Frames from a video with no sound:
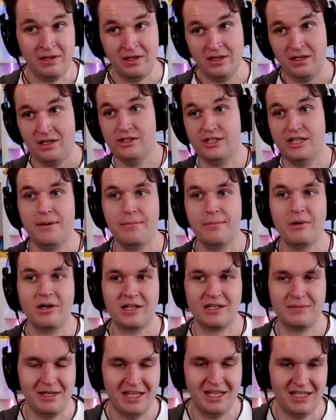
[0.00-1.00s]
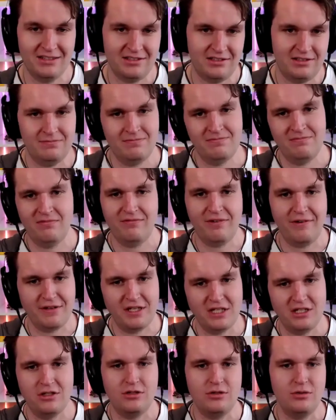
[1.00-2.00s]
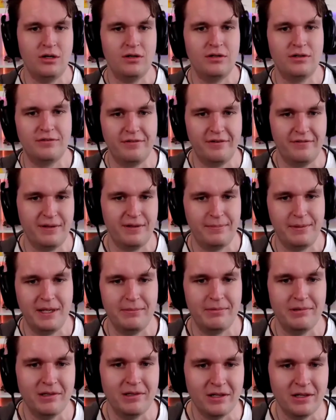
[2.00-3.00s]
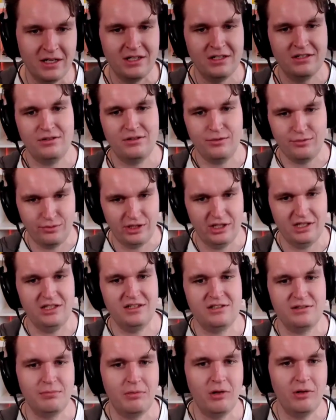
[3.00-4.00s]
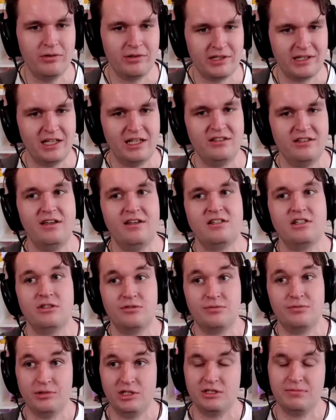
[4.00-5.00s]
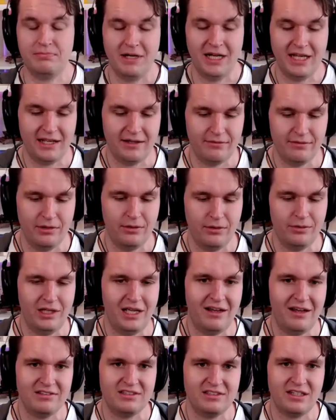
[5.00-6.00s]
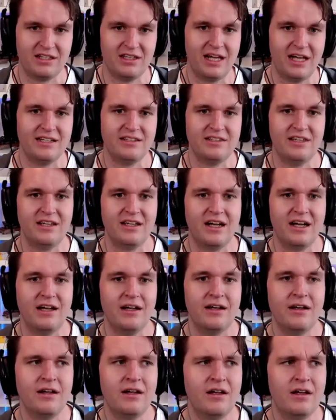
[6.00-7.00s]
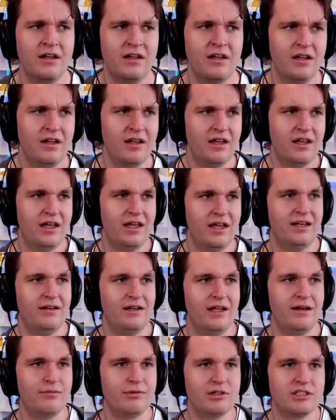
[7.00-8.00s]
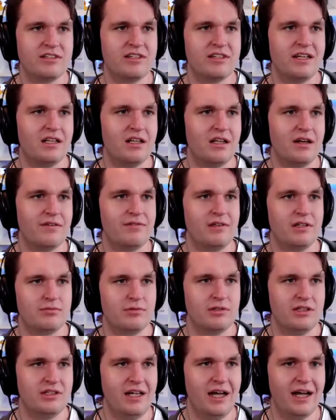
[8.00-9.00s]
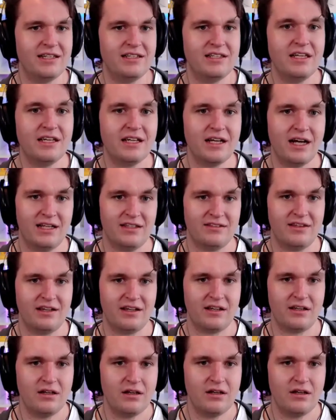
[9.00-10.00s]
here in Denmark means 50 to 250 people. So really small organizations, which might have only have a single IT guy and and we're seeing a lot of this where the IT guy is like,